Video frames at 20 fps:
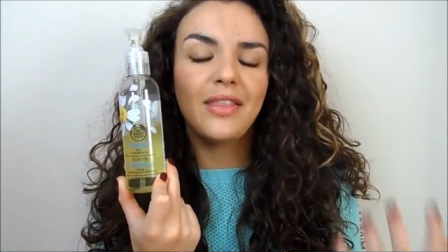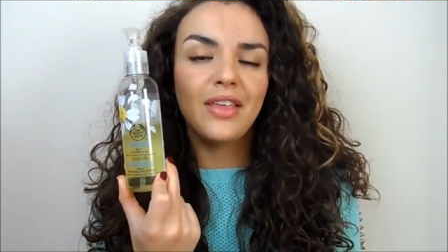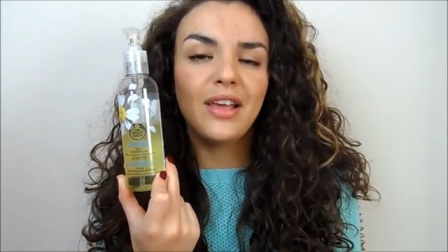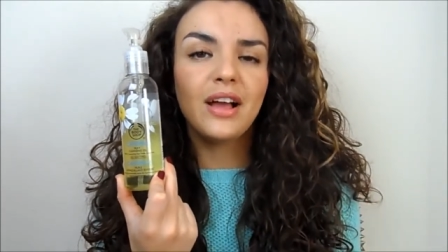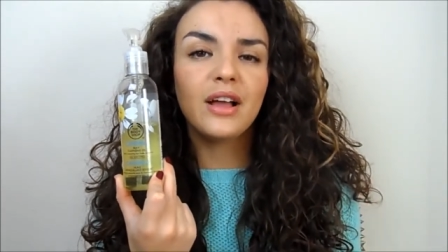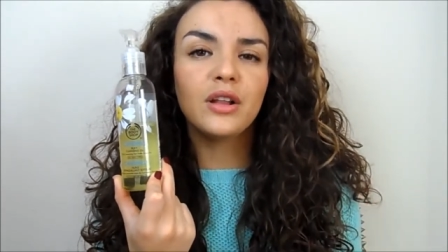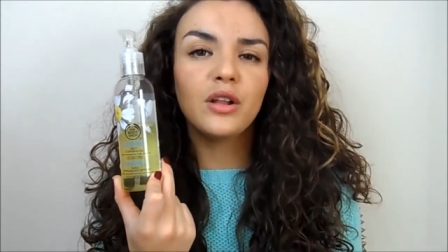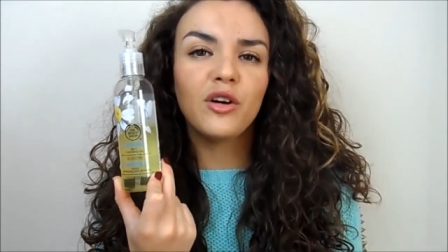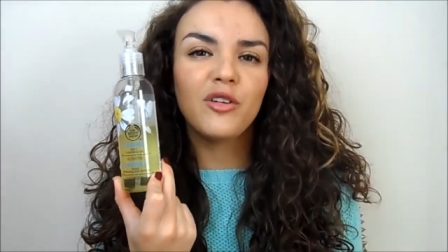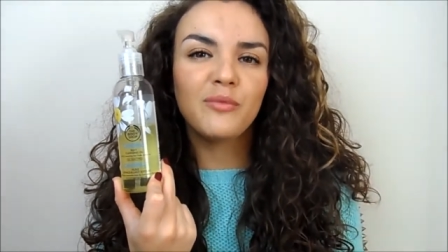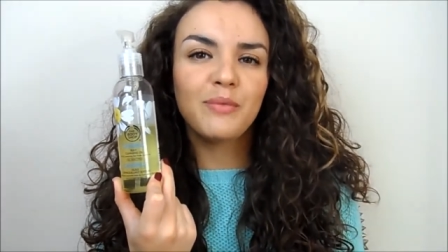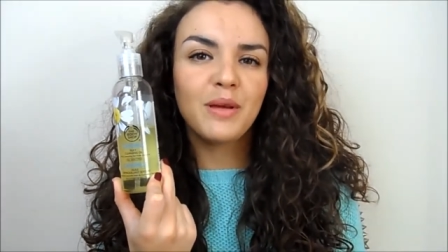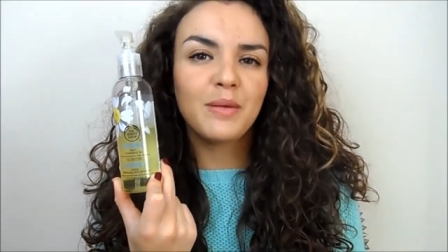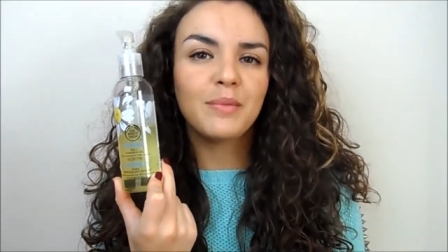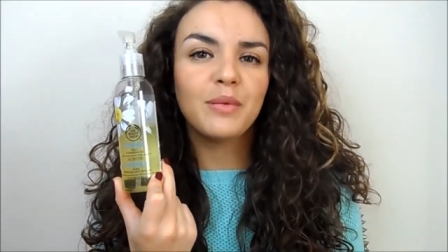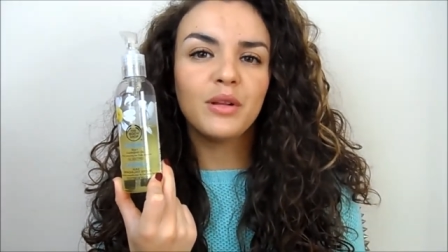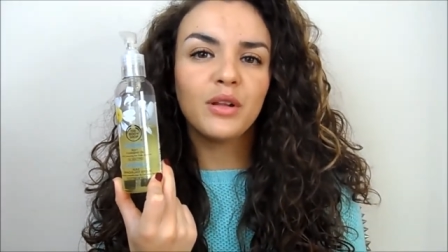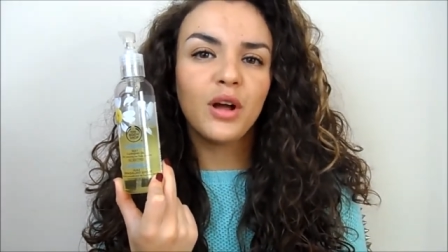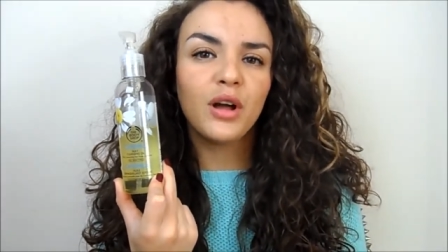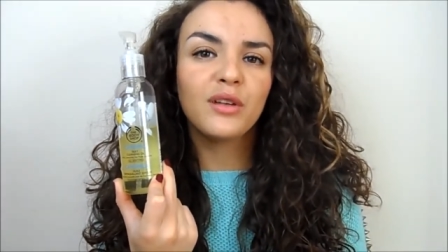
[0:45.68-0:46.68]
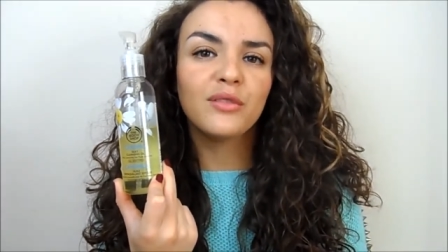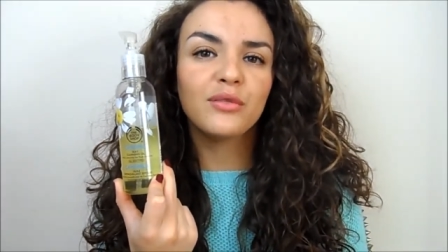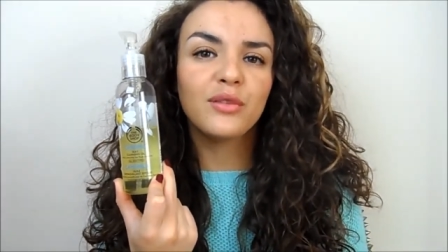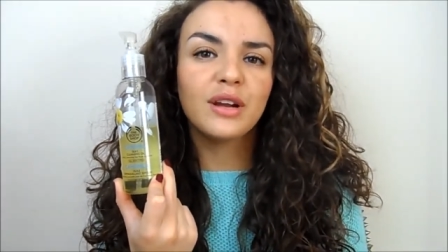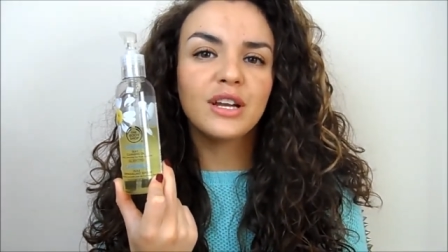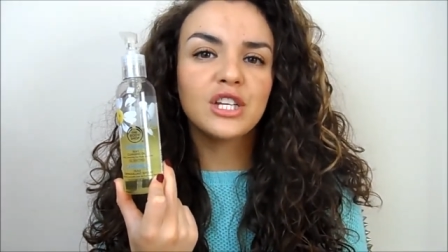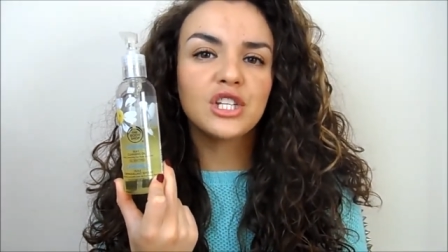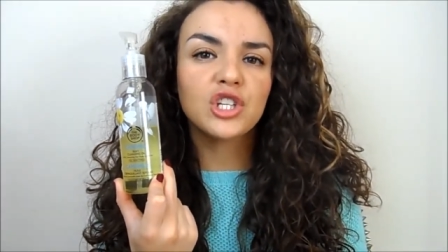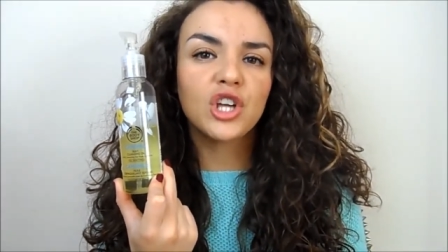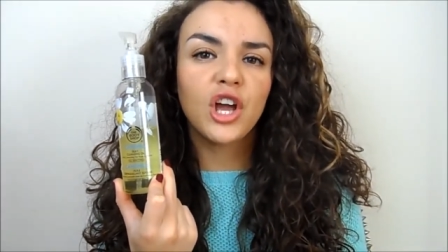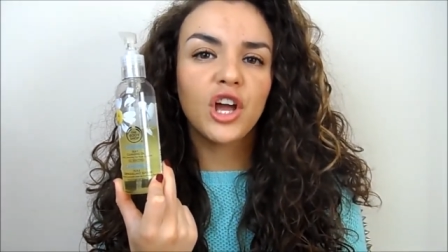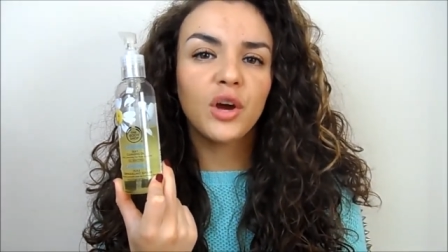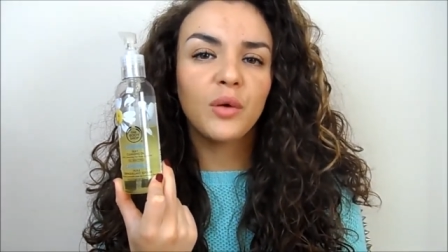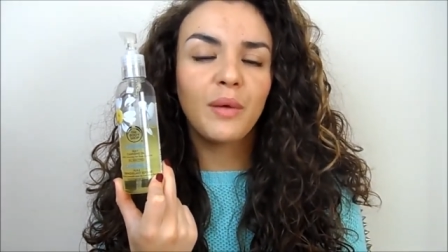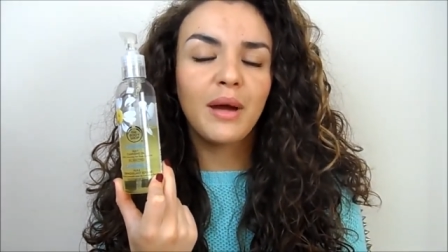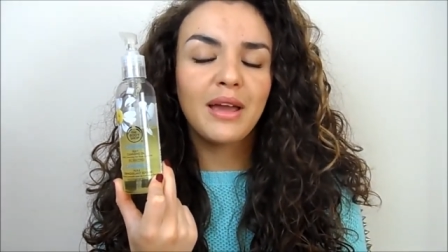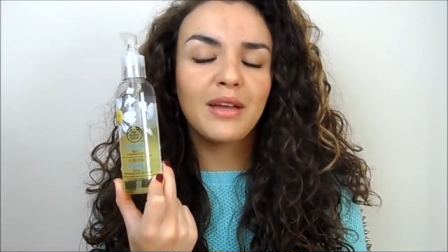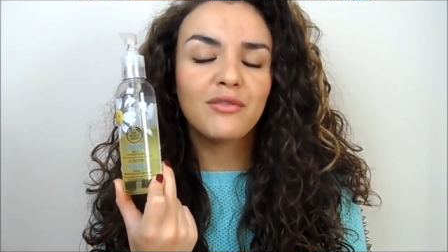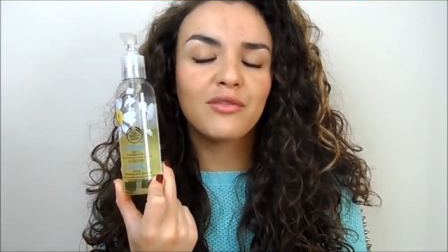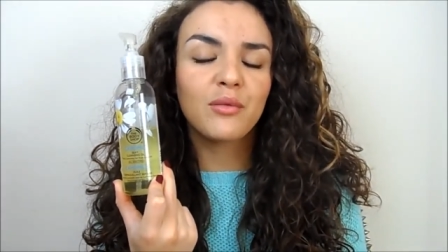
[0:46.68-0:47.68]
And I think a lot of people kind of really shy
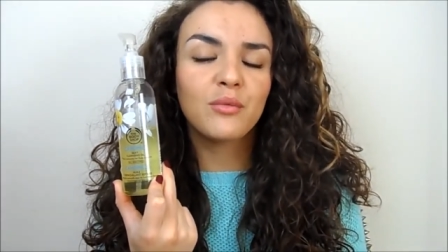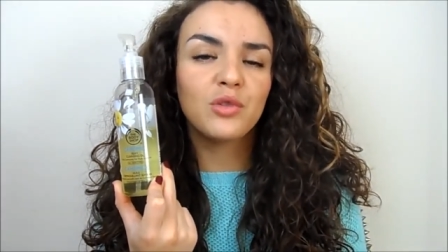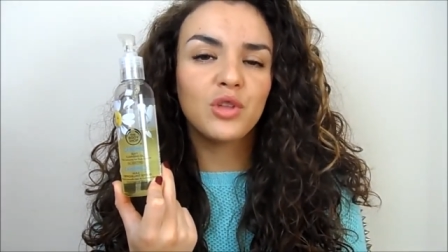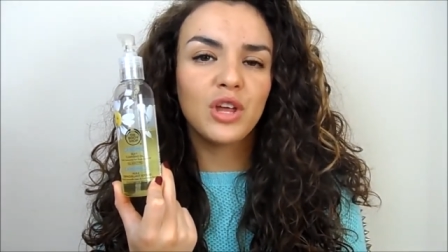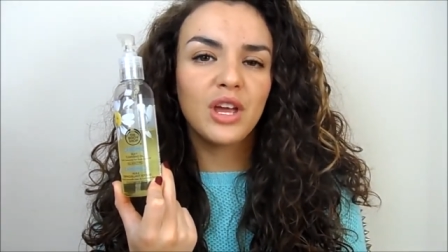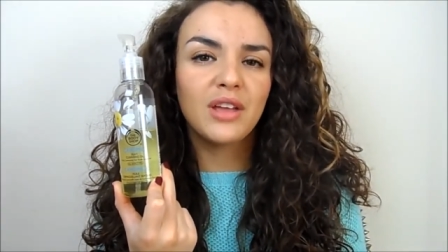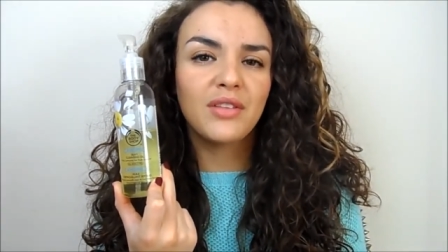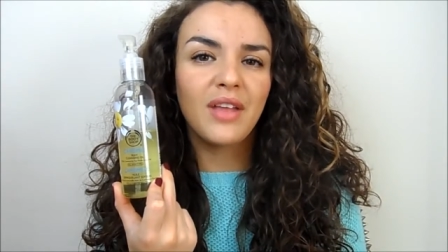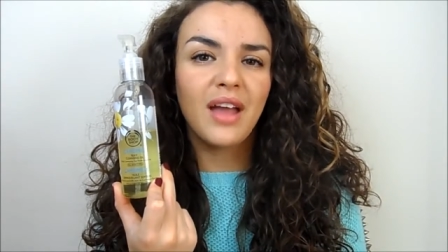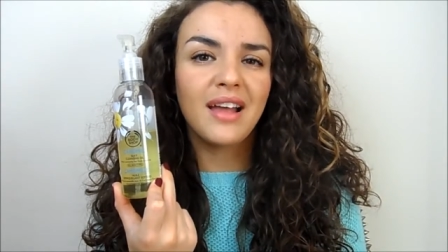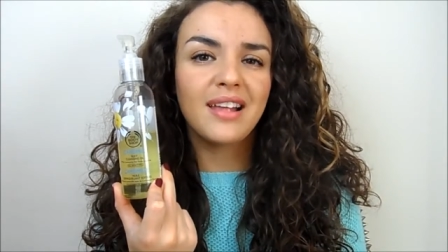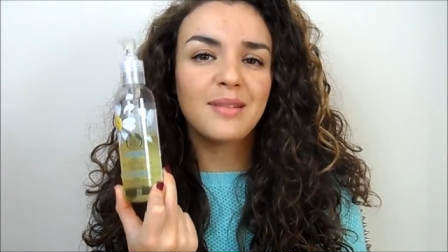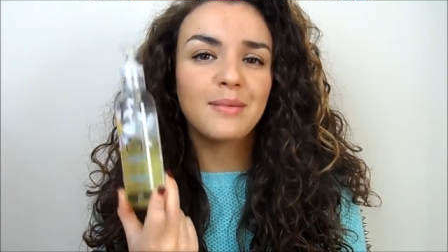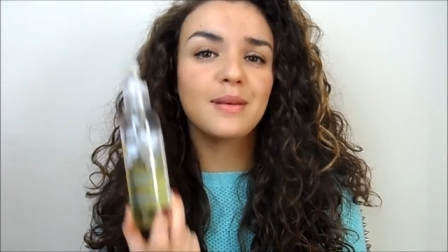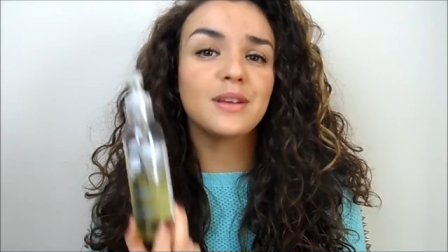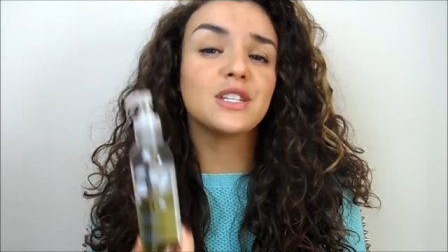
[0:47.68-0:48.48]
away from doing that,